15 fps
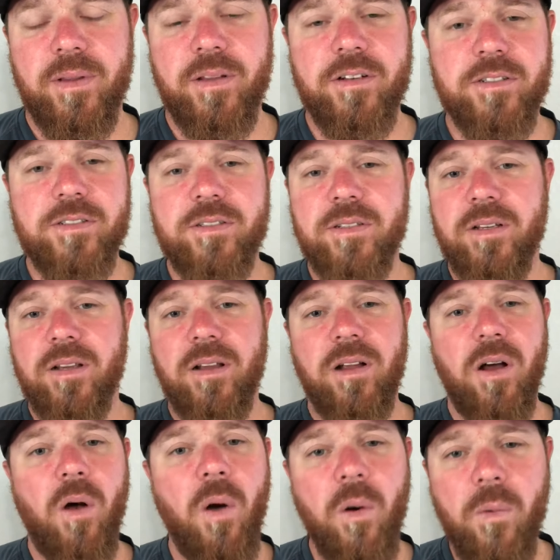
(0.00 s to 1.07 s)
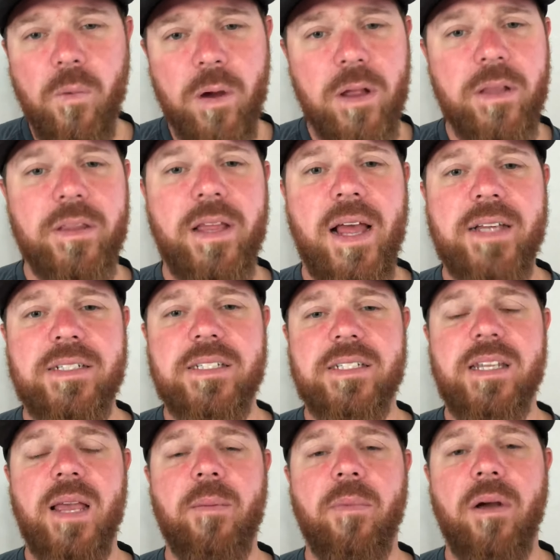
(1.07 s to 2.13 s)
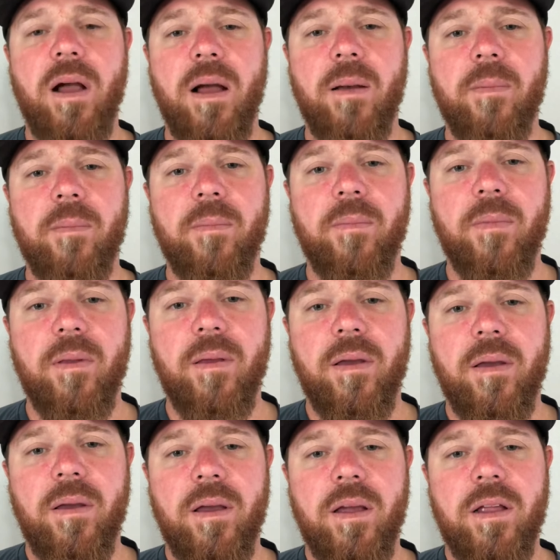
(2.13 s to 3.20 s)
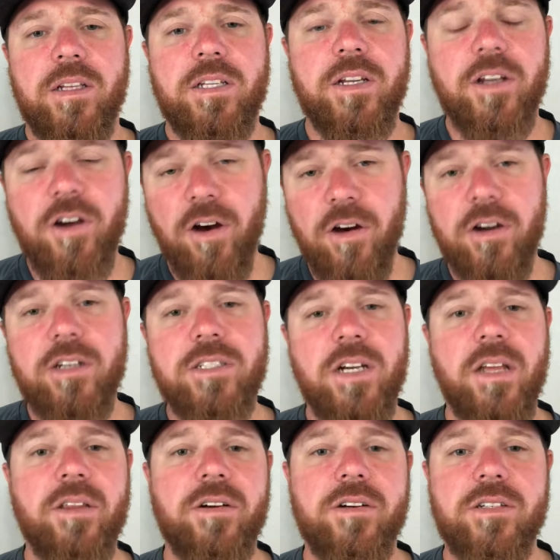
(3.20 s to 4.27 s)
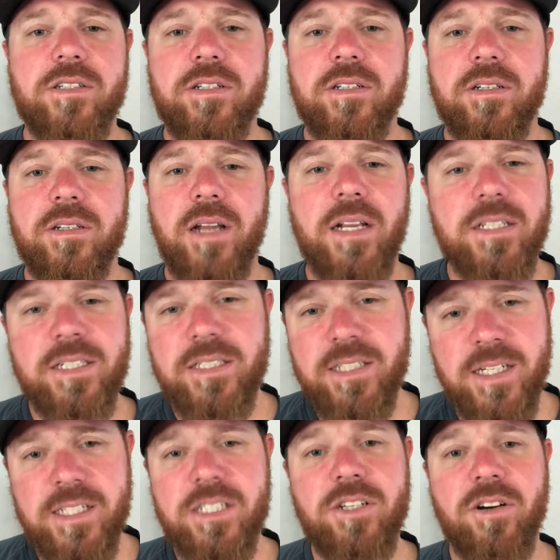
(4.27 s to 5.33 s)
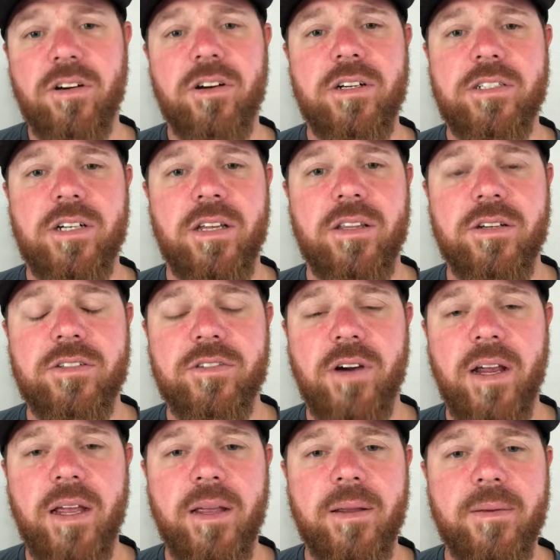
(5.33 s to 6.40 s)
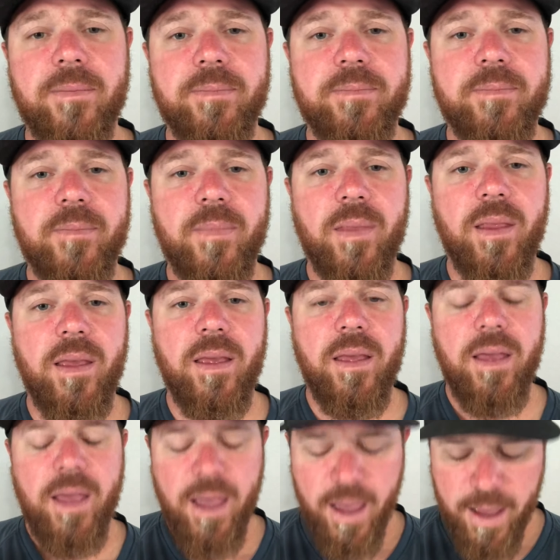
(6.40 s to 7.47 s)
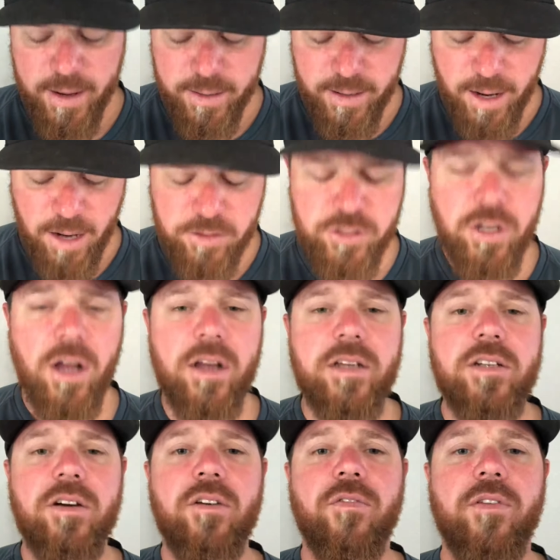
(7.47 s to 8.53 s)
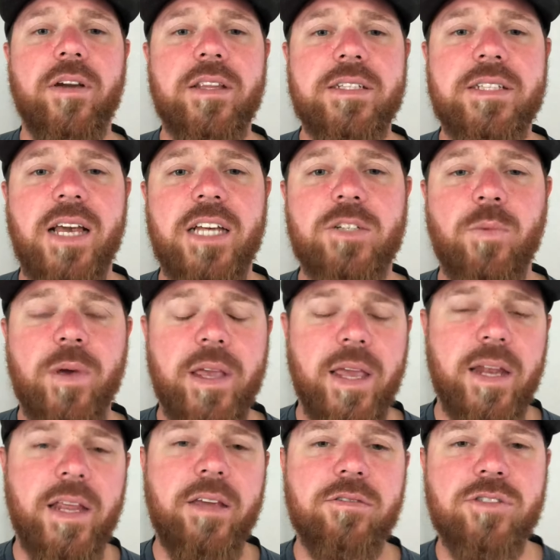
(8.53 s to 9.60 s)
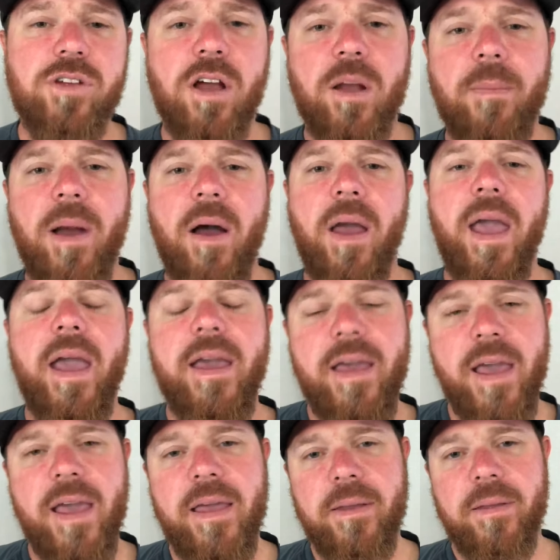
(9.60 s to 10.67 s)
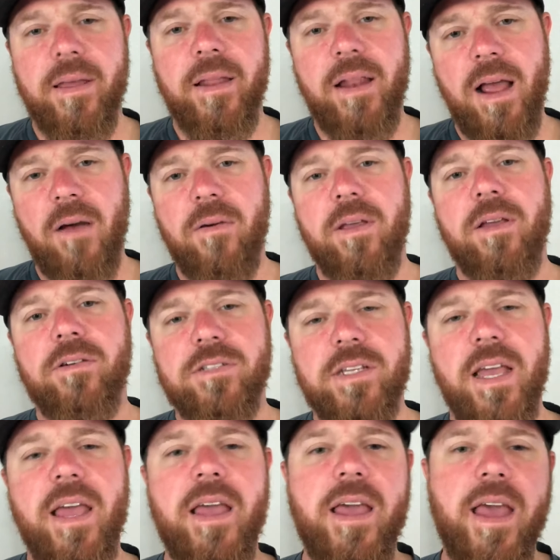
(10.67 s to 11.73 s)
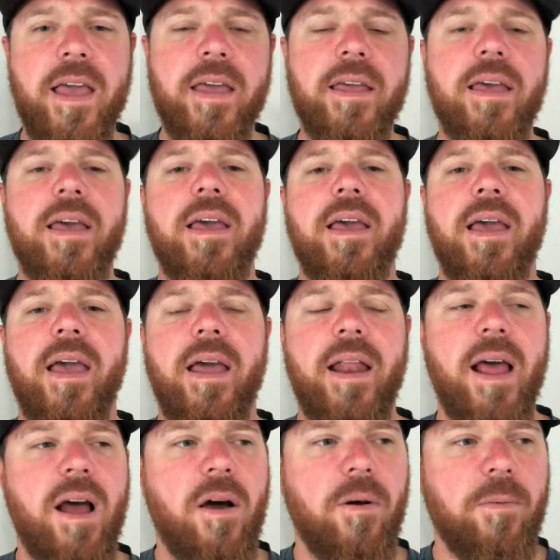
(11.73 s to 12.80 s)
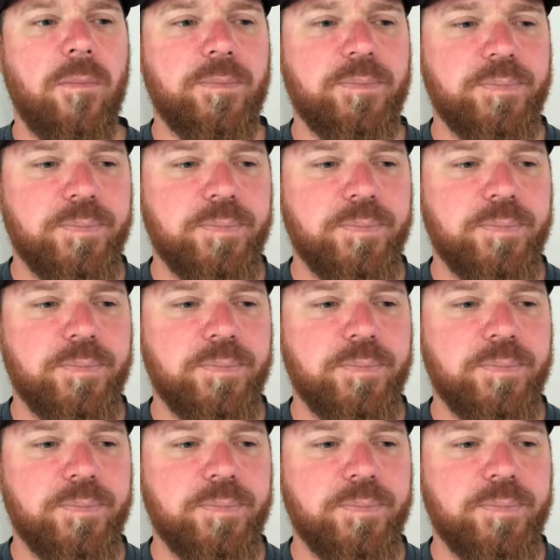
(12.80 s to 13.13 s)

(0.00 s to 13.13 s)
There's a whole world that has the same problem. To encourage others, not to discourage others, right? And I was talking to a friend this last weekend. He was talking about AA and how he goes to AA and how,